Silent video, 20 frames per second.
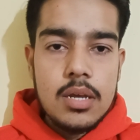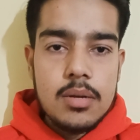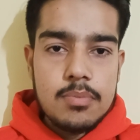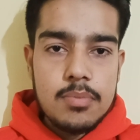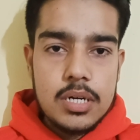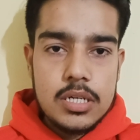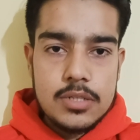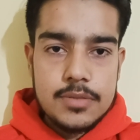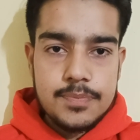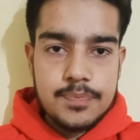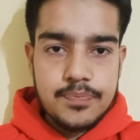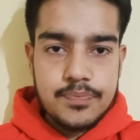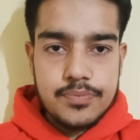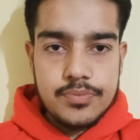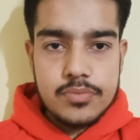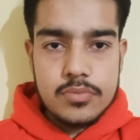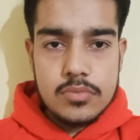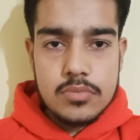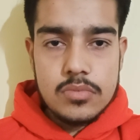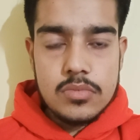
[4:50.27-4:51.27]
But
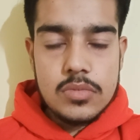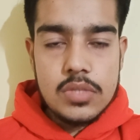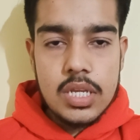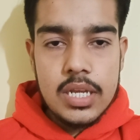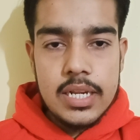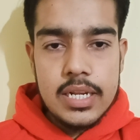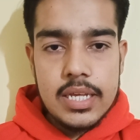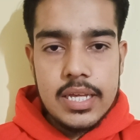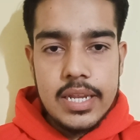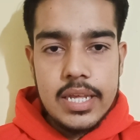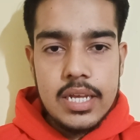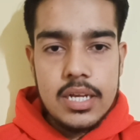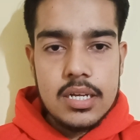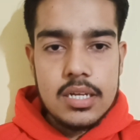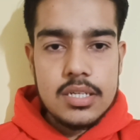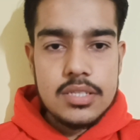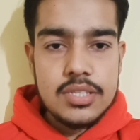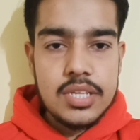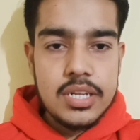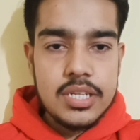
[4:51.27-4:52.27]
In Greek,
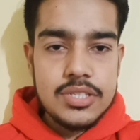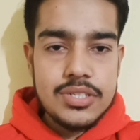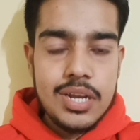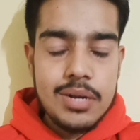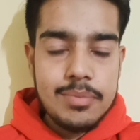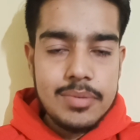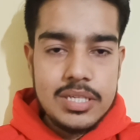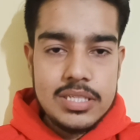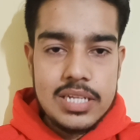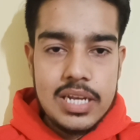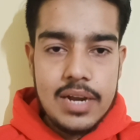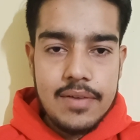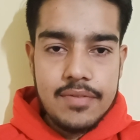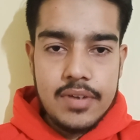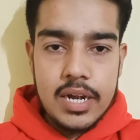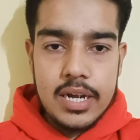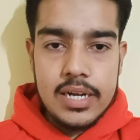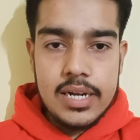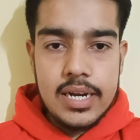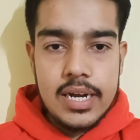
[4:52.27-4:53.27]
sinister means
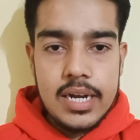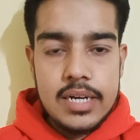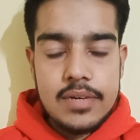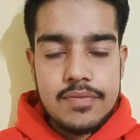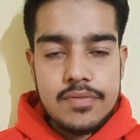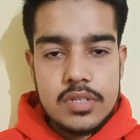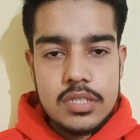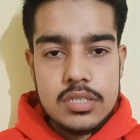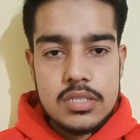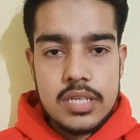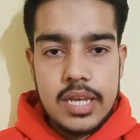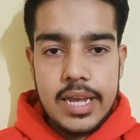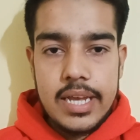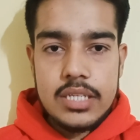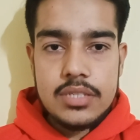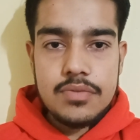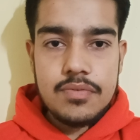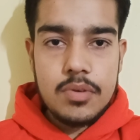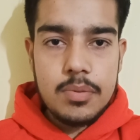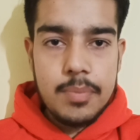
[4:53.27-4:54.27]
left hand, and with
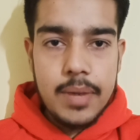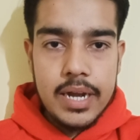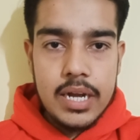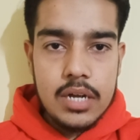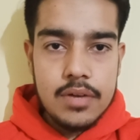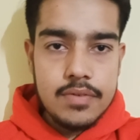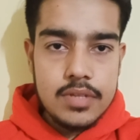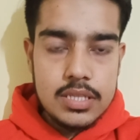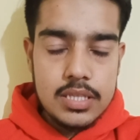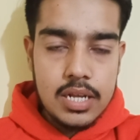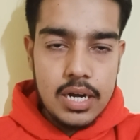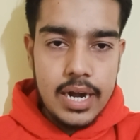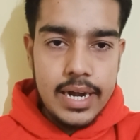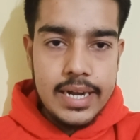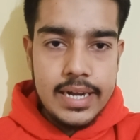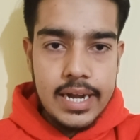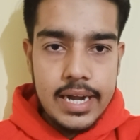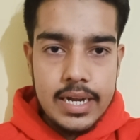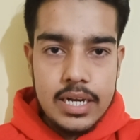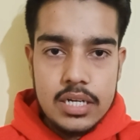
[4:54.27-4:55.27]
as we meant with the
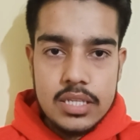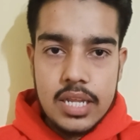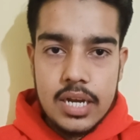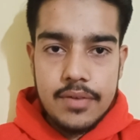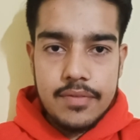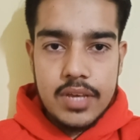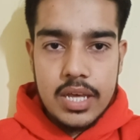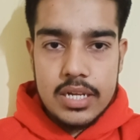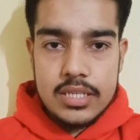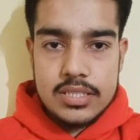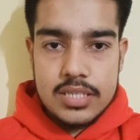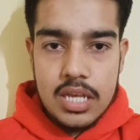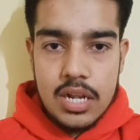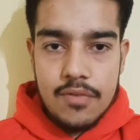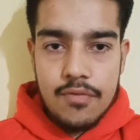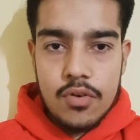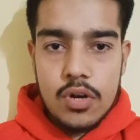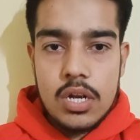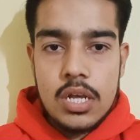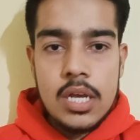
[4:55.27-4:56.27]
right hand that we are
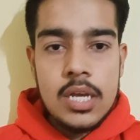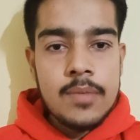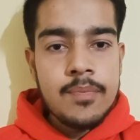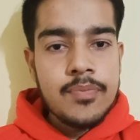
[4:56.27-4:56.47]
skillful.